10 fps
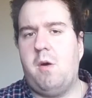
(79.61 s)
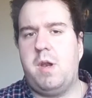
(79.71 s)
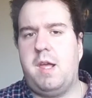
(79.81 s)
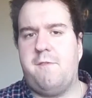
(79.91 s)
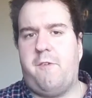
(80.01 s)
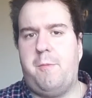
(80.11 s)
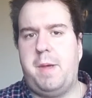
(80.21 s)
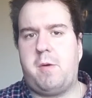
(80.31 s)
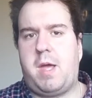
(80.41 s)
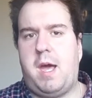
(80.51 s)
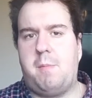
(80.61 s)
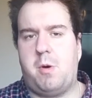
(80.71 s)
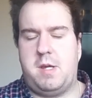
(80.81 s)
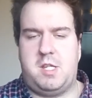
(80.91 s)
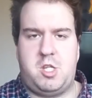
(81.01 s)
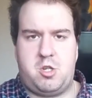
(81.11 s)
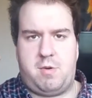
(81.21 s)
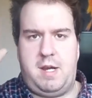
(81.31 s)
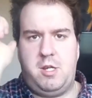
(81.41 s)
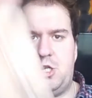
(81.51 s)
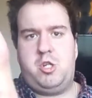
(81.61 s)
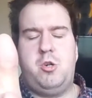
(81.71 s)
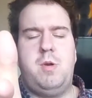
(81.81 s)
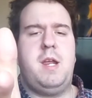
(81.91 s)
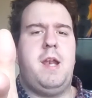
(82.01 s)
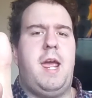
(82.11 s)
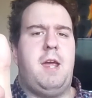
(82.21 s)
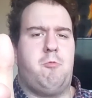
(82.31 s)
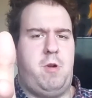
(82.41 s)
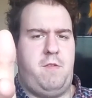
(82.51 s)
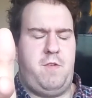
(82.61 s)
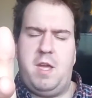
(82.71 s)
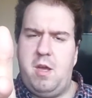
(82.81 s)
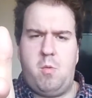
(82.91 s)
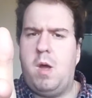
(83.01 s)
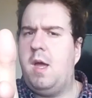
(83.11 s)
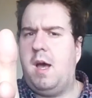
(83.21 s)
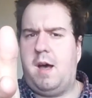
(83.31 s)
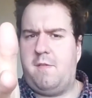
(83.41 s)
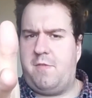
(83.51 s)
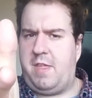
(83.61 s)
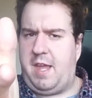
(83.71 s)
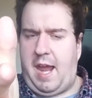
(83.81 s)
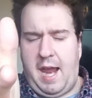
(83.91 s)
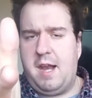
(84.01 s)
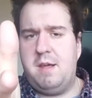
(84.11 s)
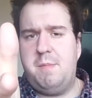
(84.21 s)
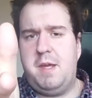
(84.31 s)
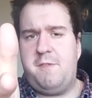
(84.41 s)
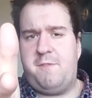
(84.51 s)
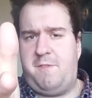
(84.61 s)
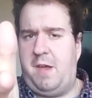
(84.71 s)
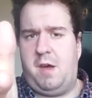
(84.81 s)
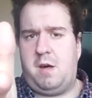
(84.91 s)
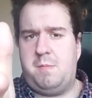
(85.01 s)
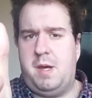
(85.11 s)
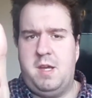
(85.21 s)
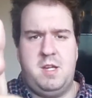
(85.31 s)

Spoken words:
Howdy, Full Metal Cowboy, straight shooting a review of the anime film